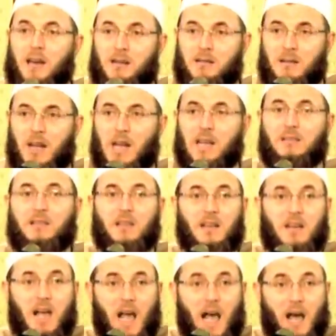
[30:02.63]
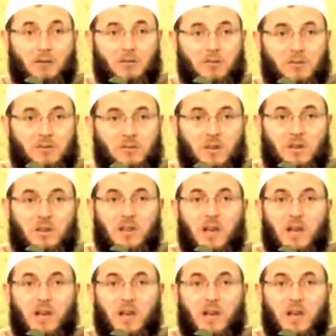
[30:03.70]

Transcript: and raised in a house